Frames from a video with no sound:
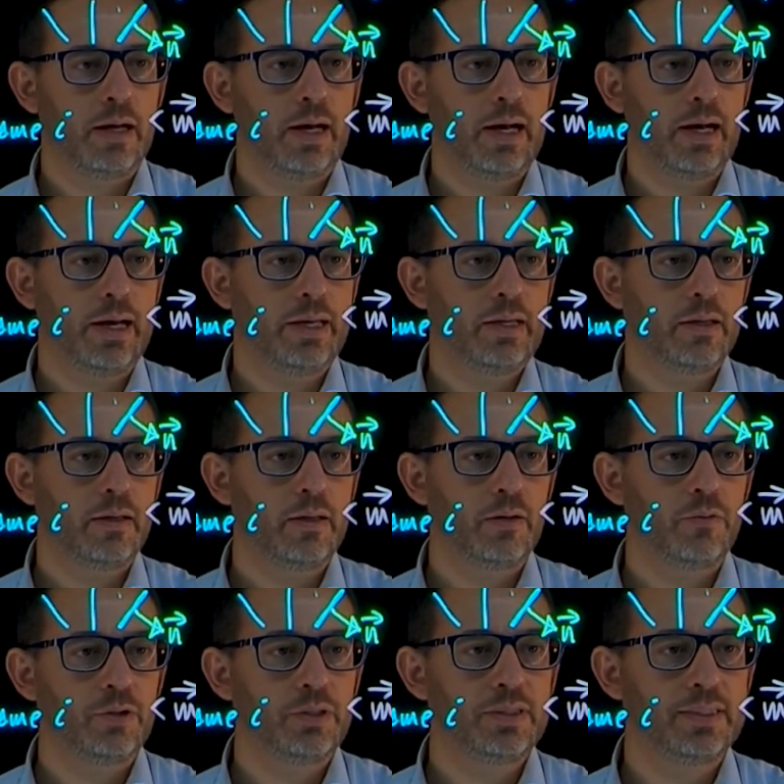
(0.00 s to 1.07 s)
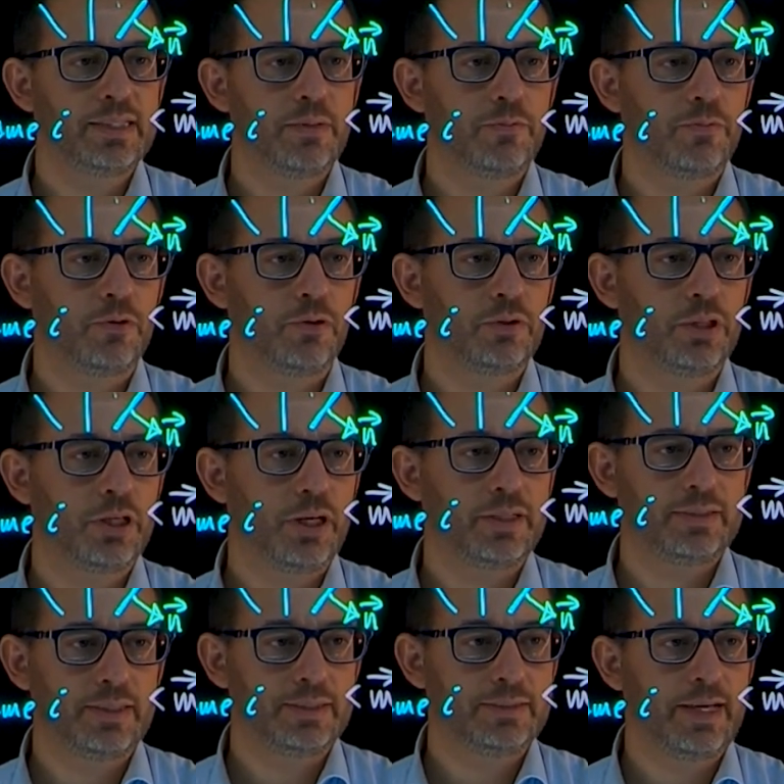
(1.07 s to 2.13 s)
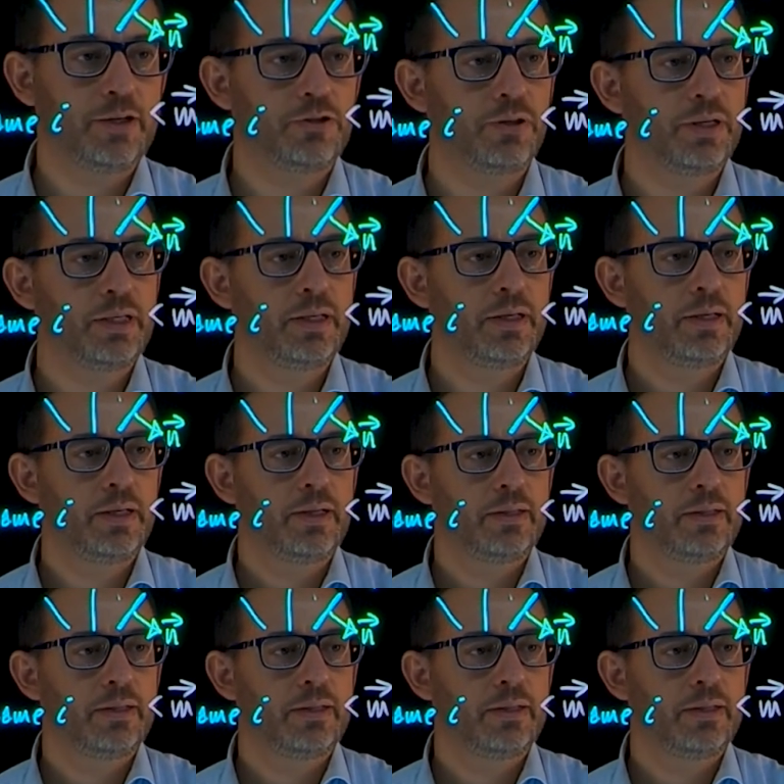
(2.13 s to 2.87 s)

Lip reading: I, which is the same for all the current and stationary,